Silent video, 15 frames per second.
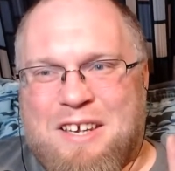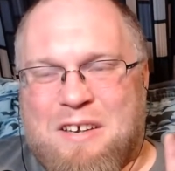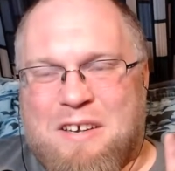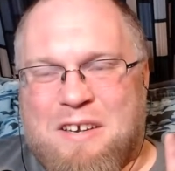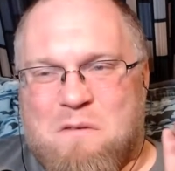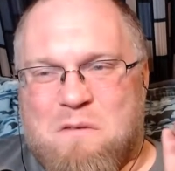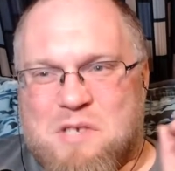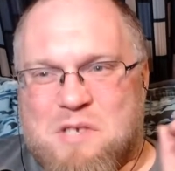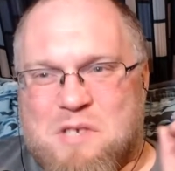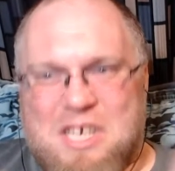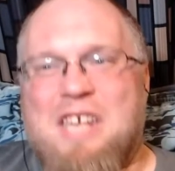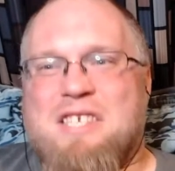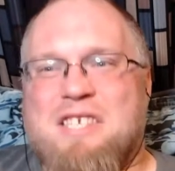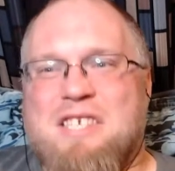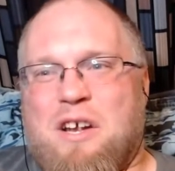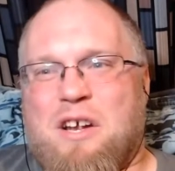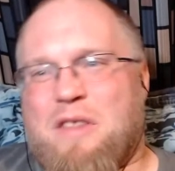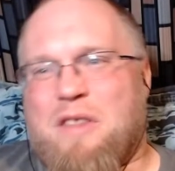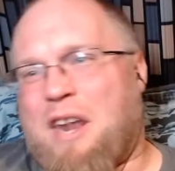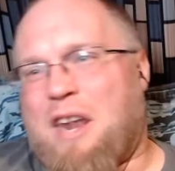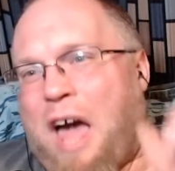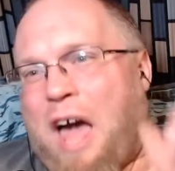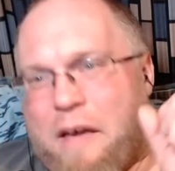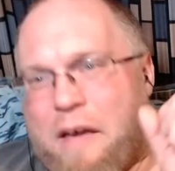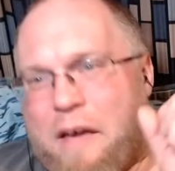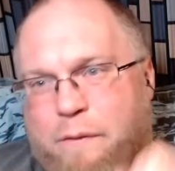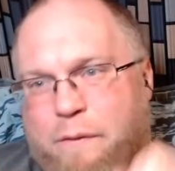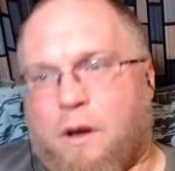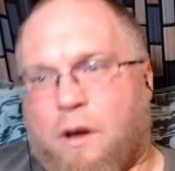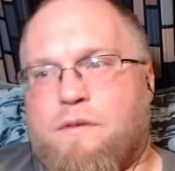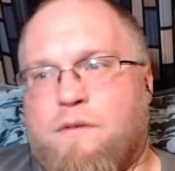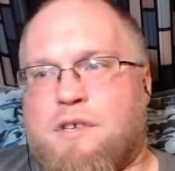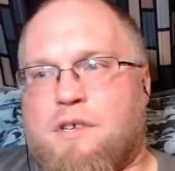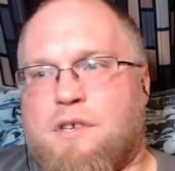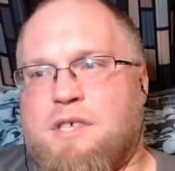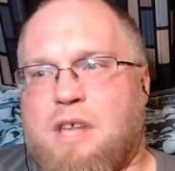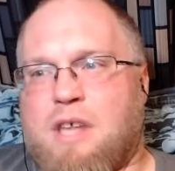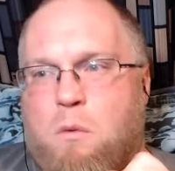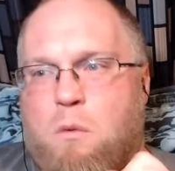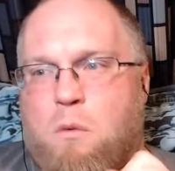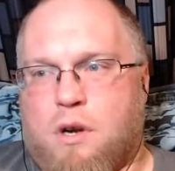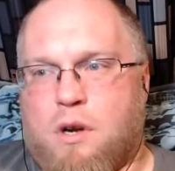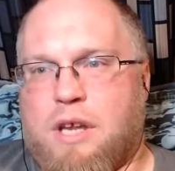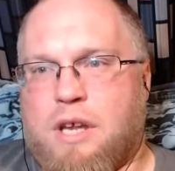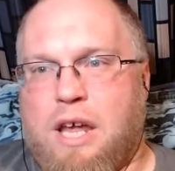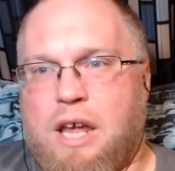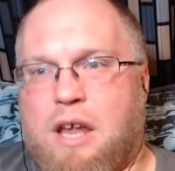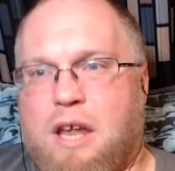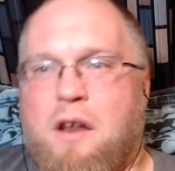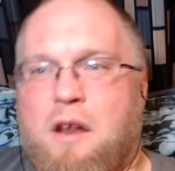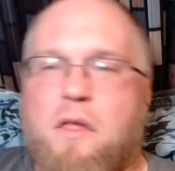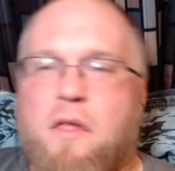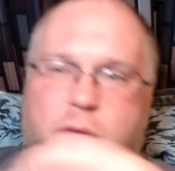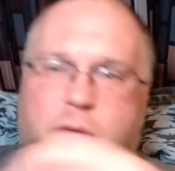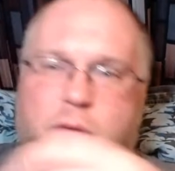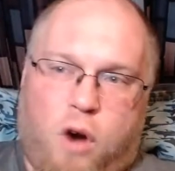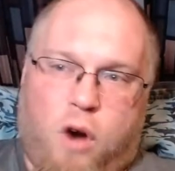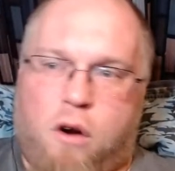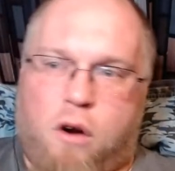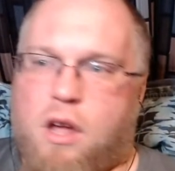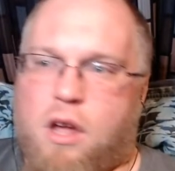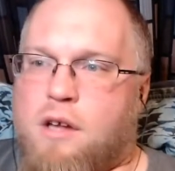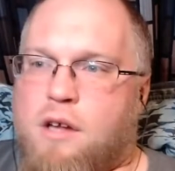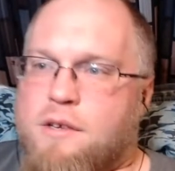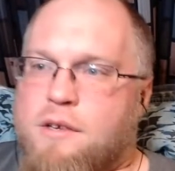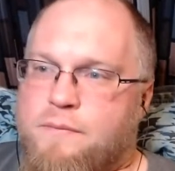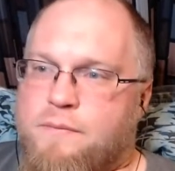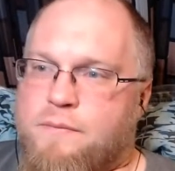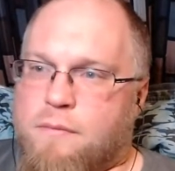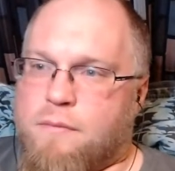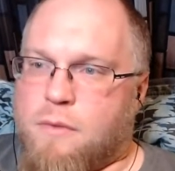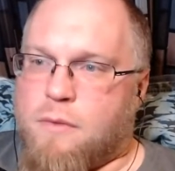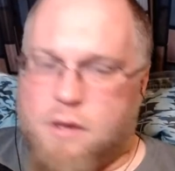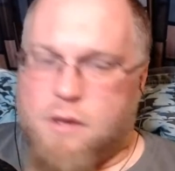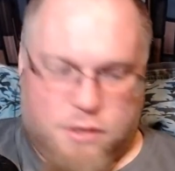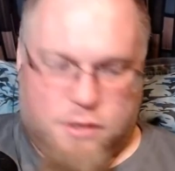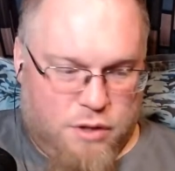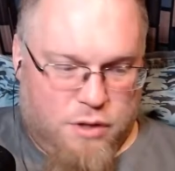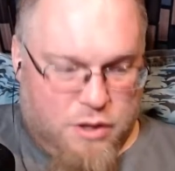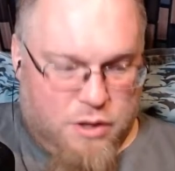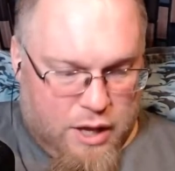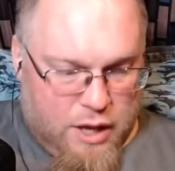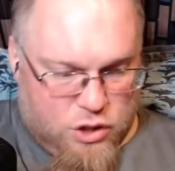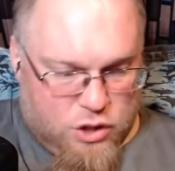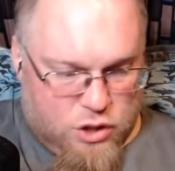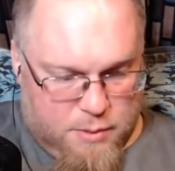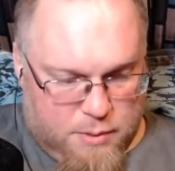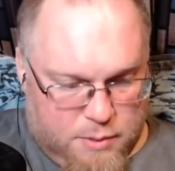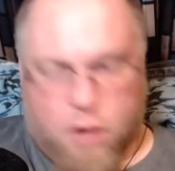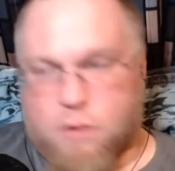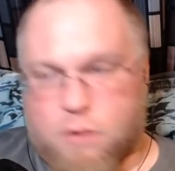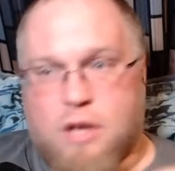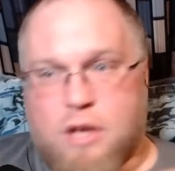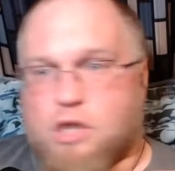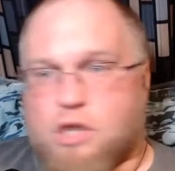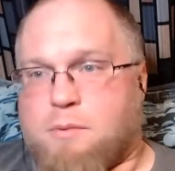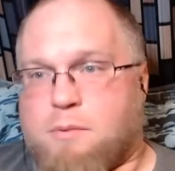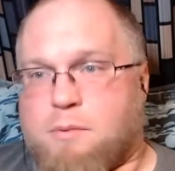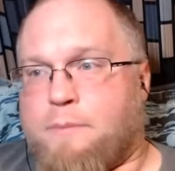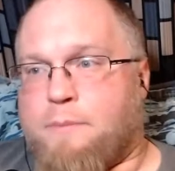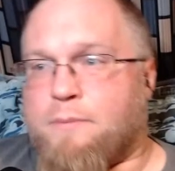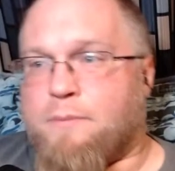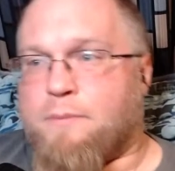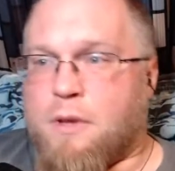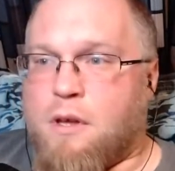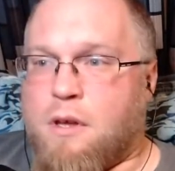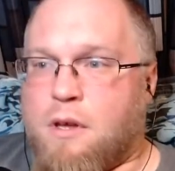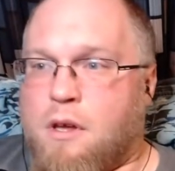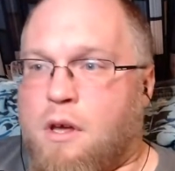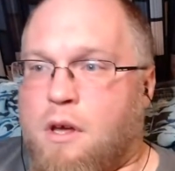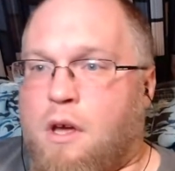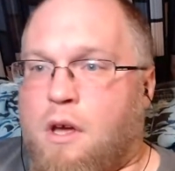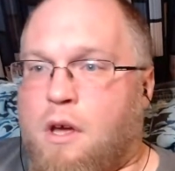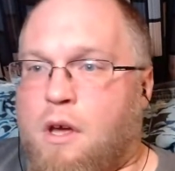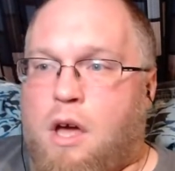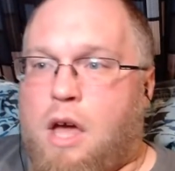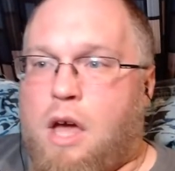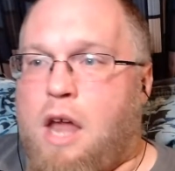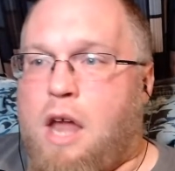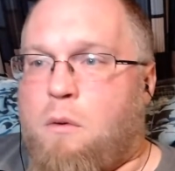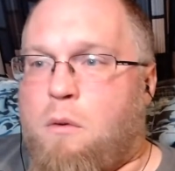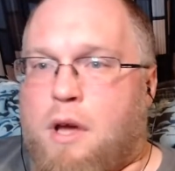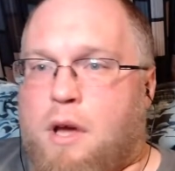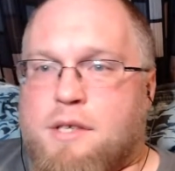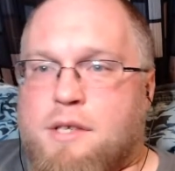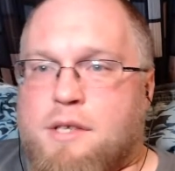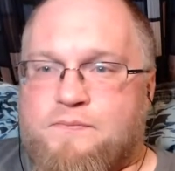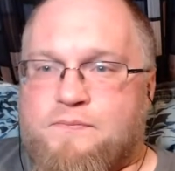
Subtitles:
scenes in there that I've loved to see that weren't in the 4-hour cut. So that's just me, though. That's just me. Anyways,